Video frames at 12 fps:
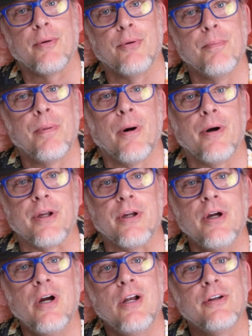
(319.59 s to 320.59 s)
room party.
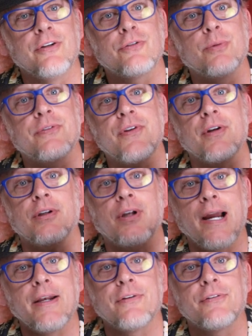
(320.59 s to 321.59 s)
This was the
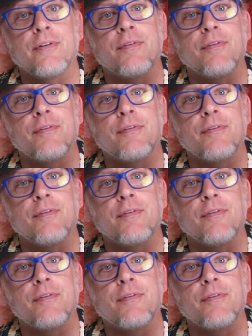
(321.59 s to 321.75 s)
lightest